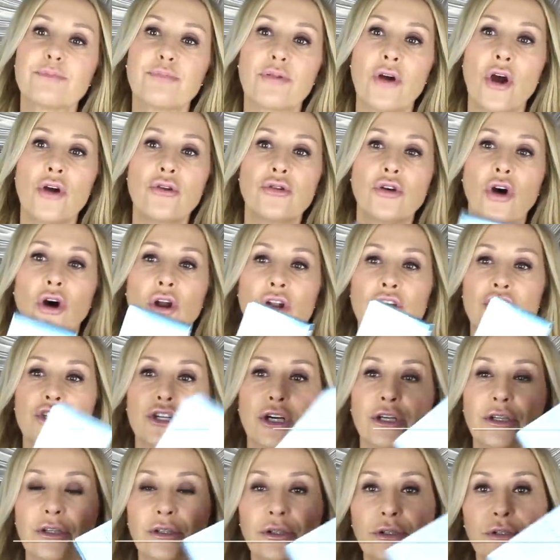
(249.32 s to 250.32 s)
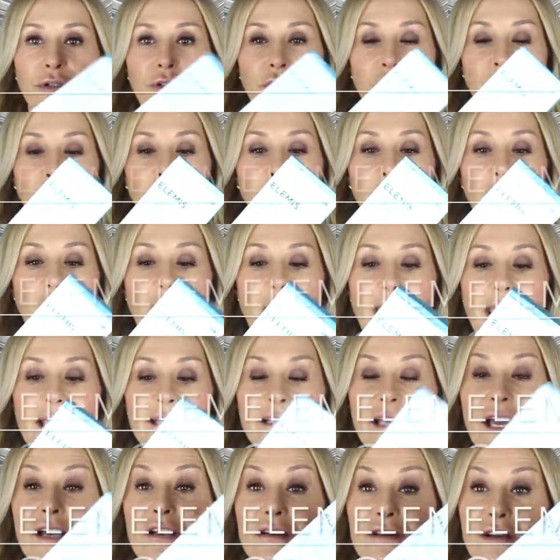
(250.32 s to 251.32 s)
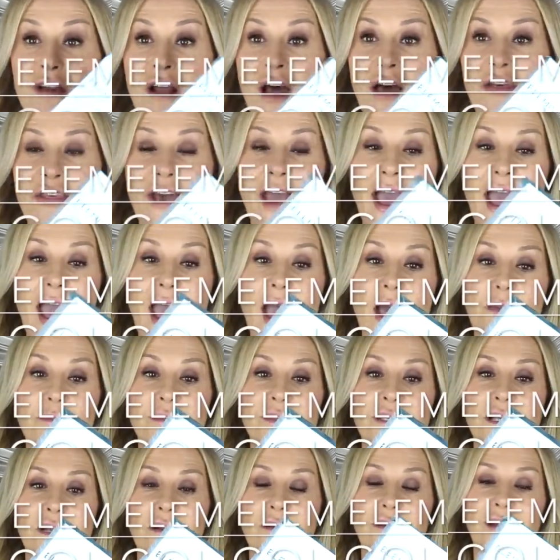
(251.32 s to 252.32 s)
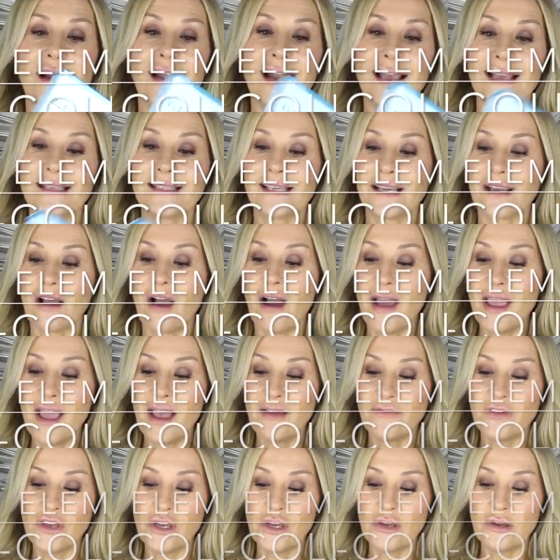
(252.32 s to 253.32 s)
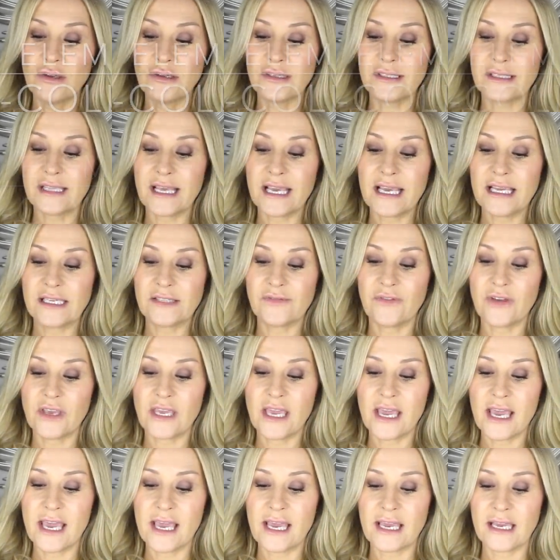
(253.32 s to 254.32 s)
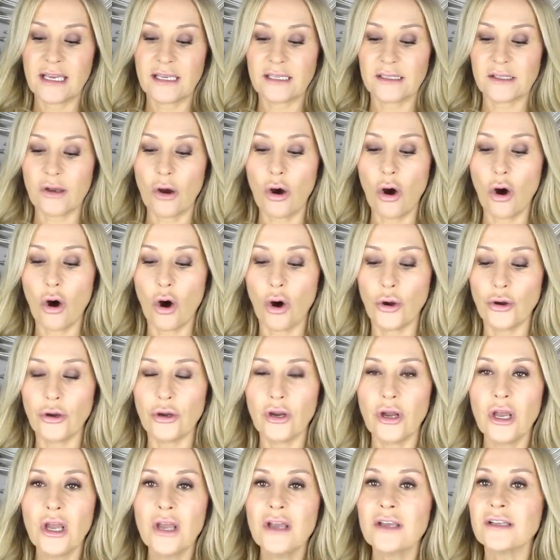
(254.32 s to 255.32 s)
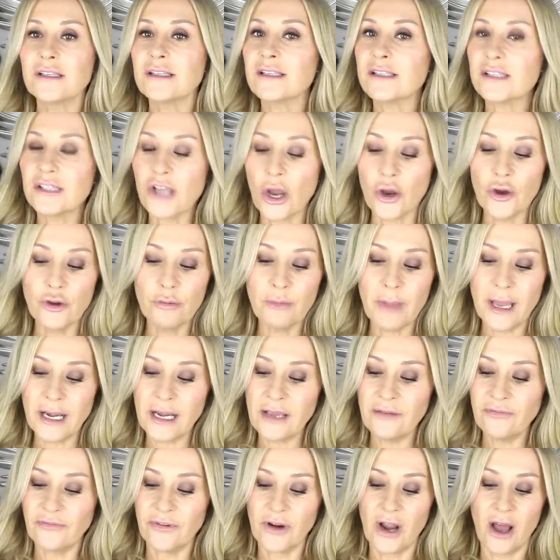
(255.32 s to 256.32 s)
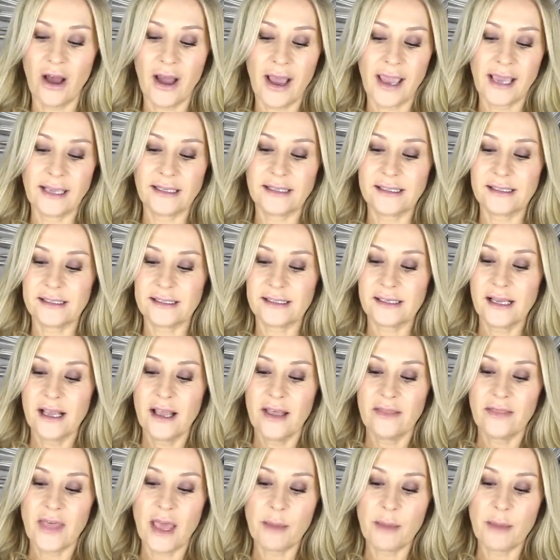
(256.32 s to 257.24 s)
Pro Collagen is another absolute classic. I have used these for years on so many flights.